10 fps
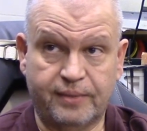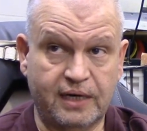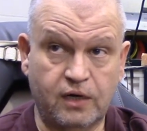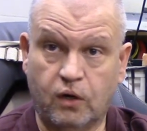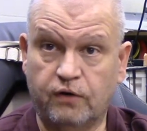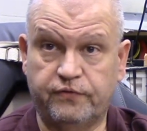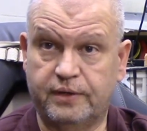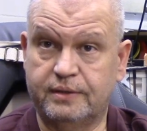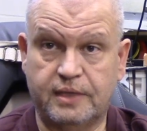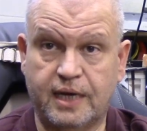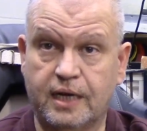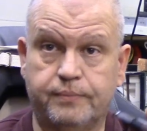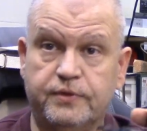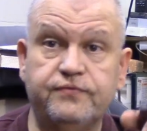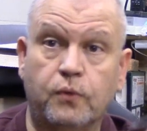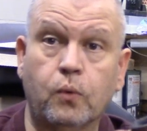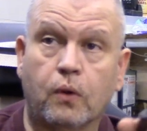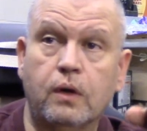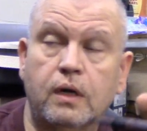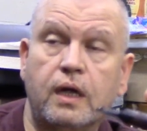and I'd often take up to 4.